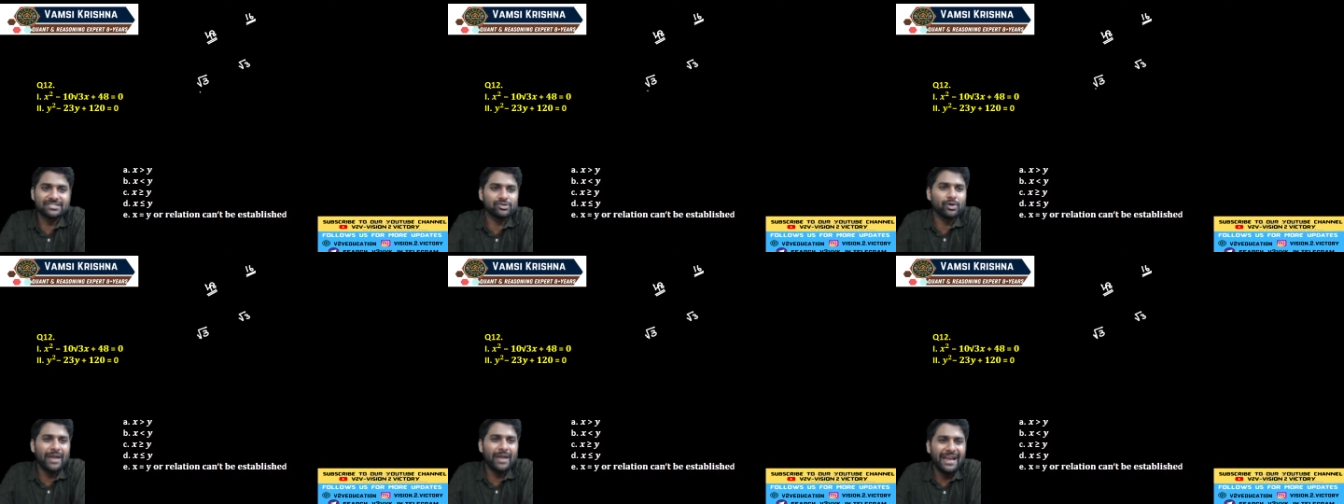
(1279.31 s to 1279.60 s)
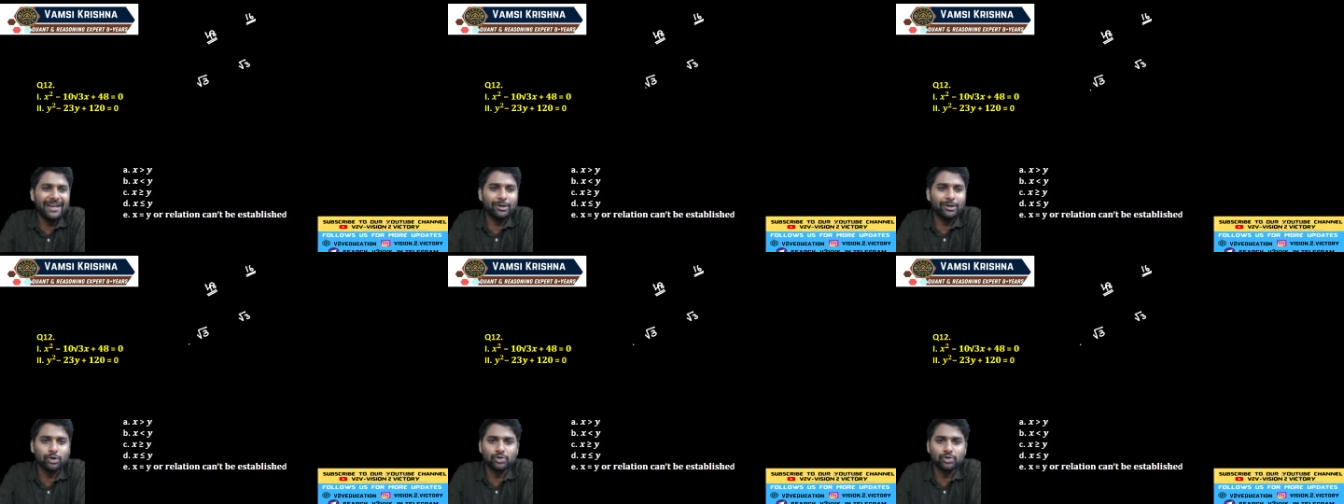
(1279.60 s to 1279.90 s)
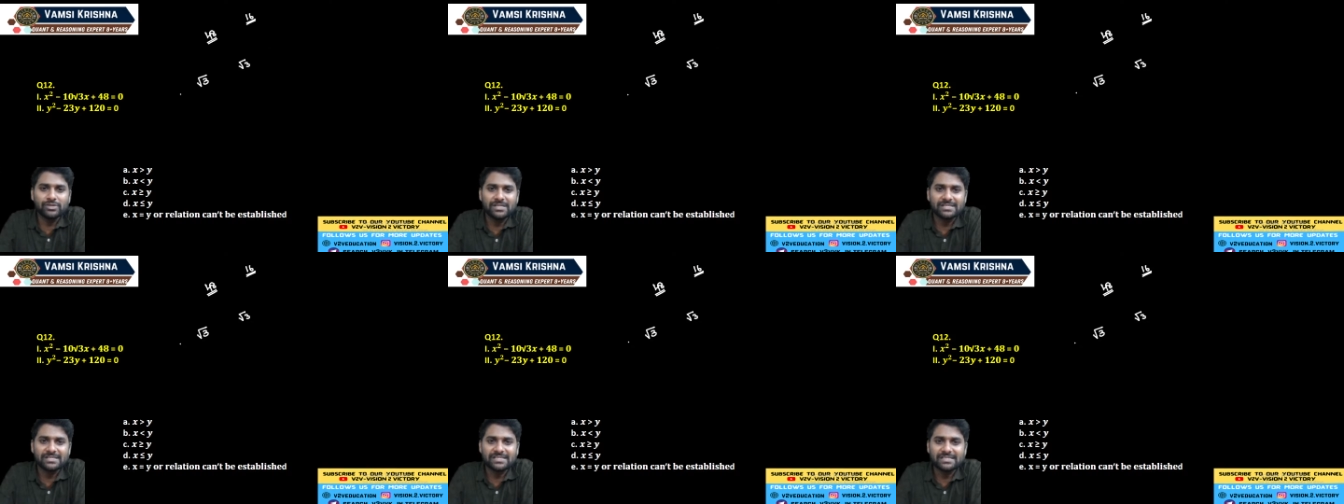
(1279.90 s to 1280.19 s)
So 8 to
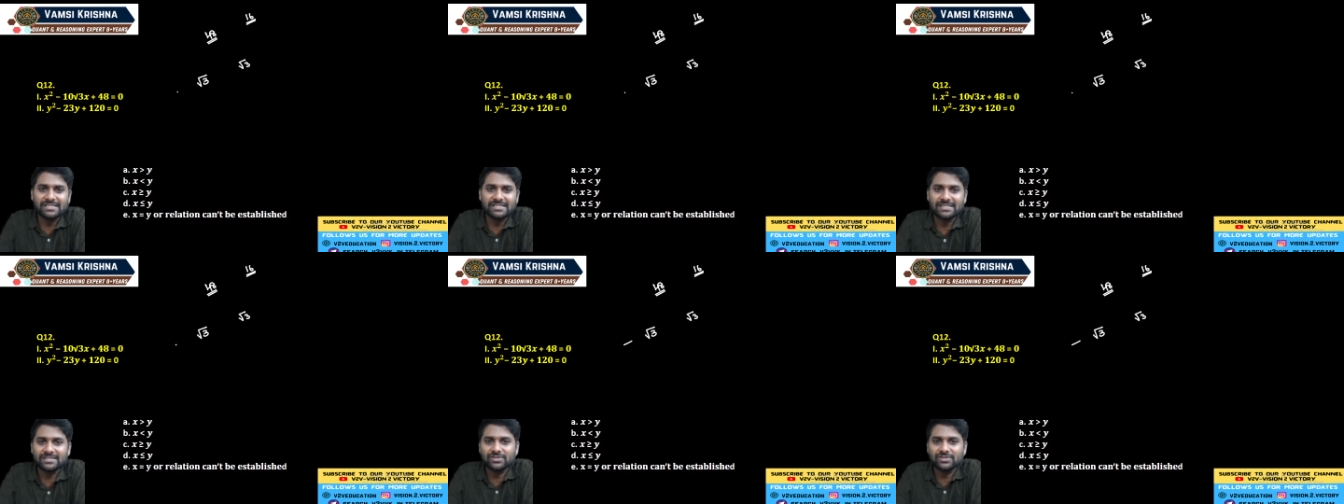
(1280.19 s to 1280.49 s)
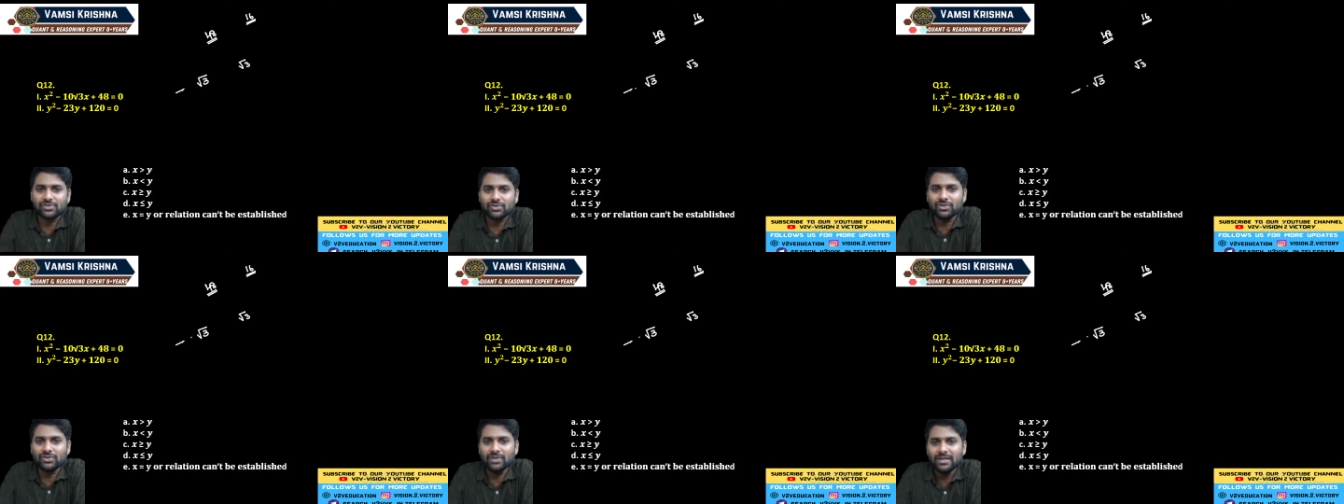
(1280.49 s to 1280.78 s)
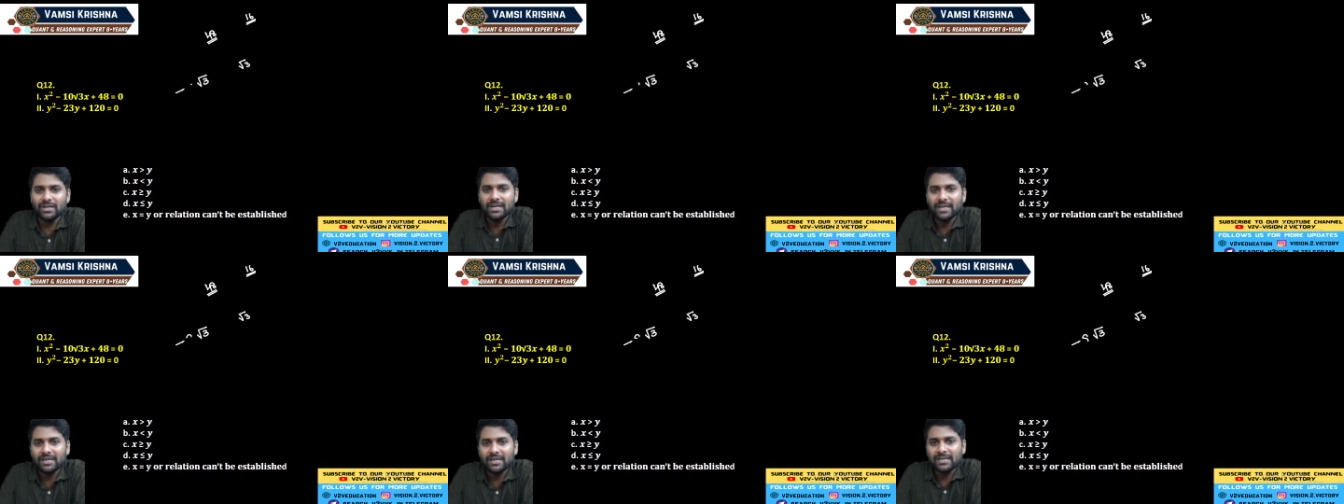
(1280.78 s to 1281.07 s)
the 16. So
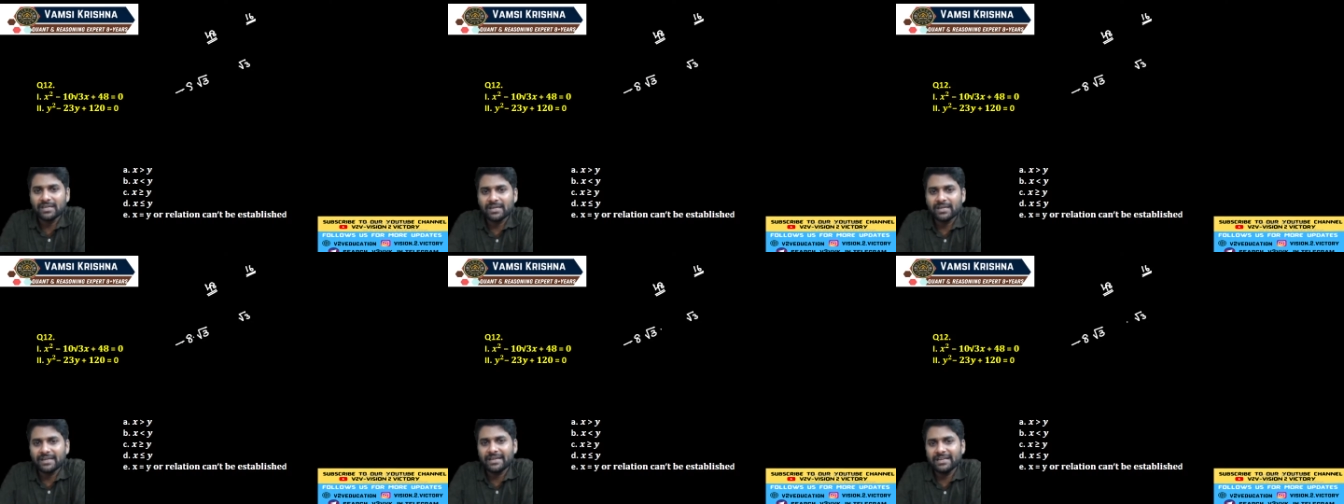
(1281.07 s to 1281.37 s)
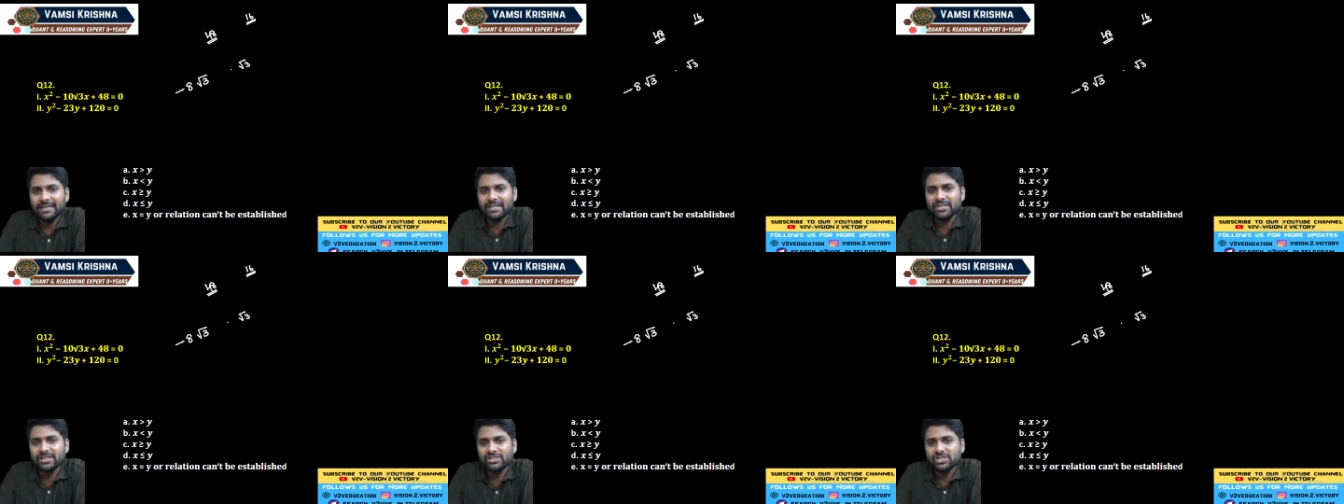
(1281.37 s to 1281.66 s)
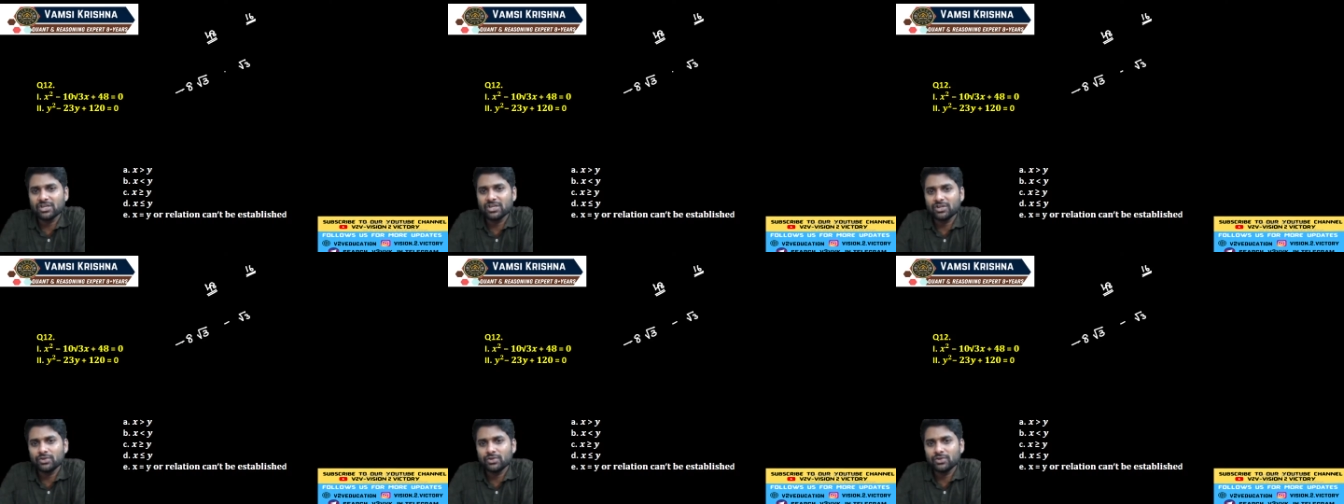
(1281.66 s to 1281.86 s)
here initial